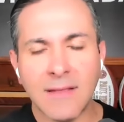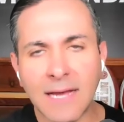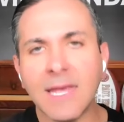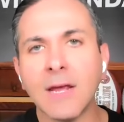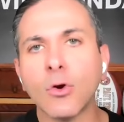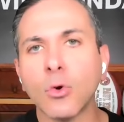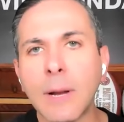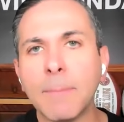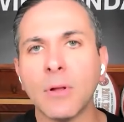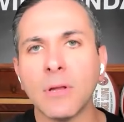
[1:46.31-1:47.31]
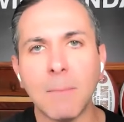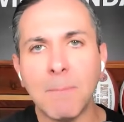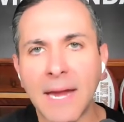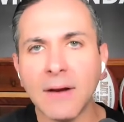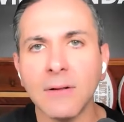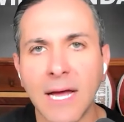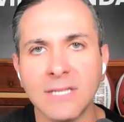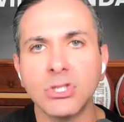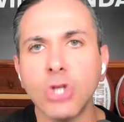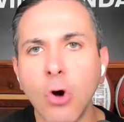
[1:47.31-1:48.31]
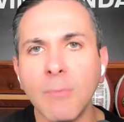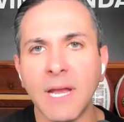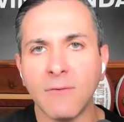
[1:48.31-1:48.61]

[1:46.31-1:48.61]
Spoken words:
that can cripple and paralyze so many